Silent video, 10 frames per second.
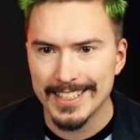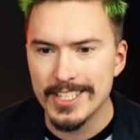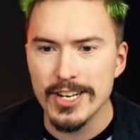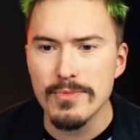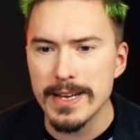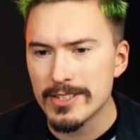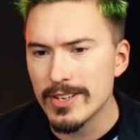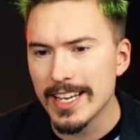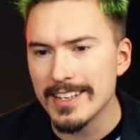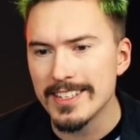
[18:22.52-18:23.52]

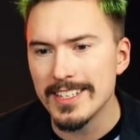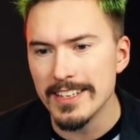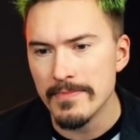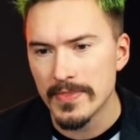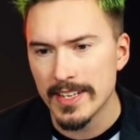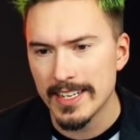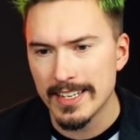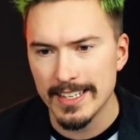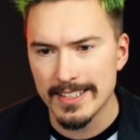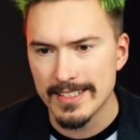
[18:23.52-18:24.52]
geometric entity,
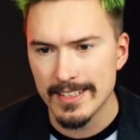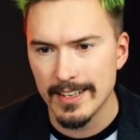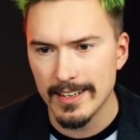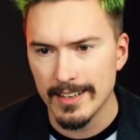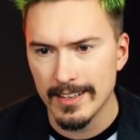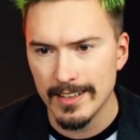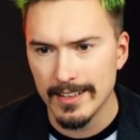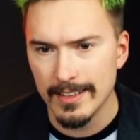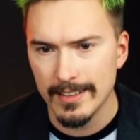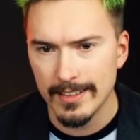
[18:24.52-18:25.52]
like it's
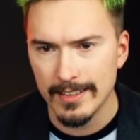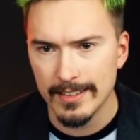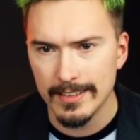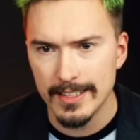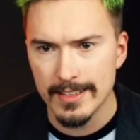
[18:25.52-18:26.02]
a